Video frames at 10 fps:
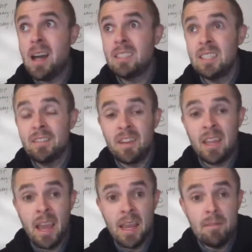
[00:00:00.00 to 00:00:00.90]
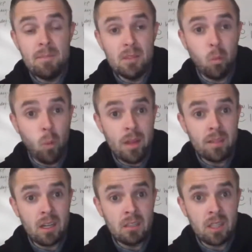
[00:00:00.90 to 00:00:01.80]
positive games
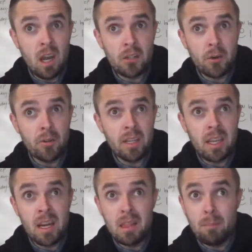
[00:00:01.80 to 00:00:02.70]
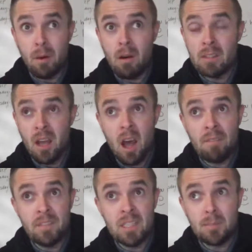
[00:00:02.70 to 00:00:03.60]
with Todd Gurley getting the ball as
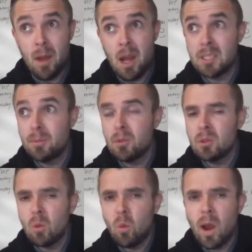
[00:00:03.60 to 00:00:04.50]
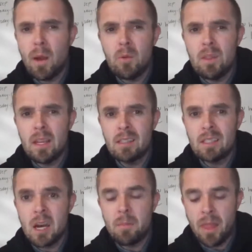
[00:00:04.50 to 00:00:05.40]
often as possible. So why would they
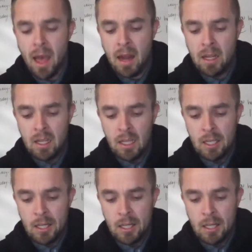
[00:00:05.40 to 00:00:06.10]
stop that?